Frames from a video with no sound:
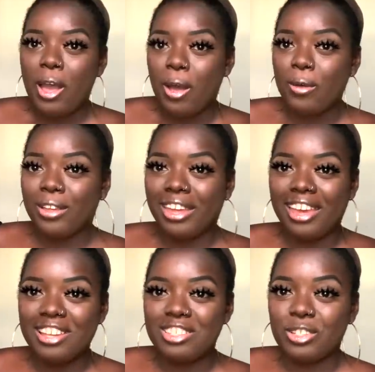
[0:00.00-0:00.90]

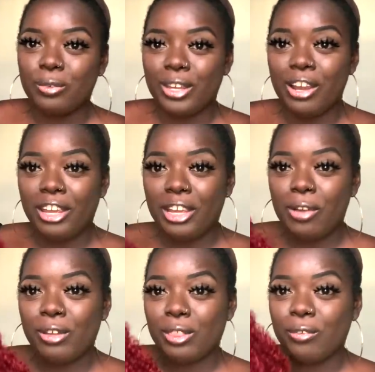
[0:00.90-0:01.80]
Okay, so we are here
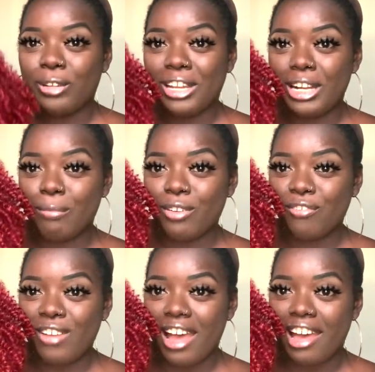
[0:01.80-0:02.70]
with wig number
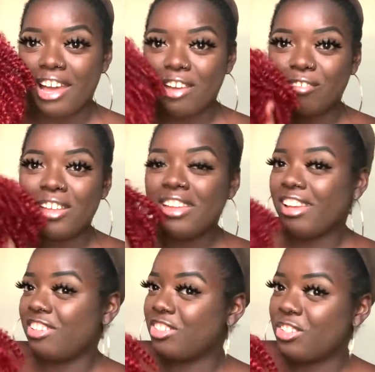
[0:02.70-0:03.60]
five. I
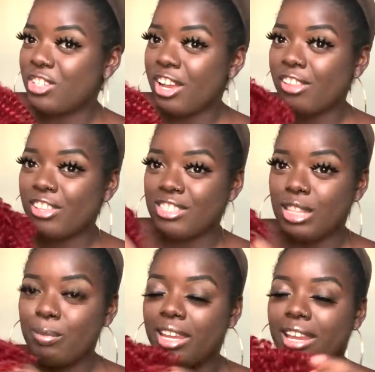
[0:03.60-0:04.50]
showed y'all this in the
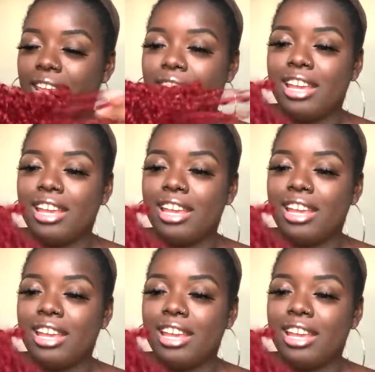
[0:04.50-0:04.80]
beginning.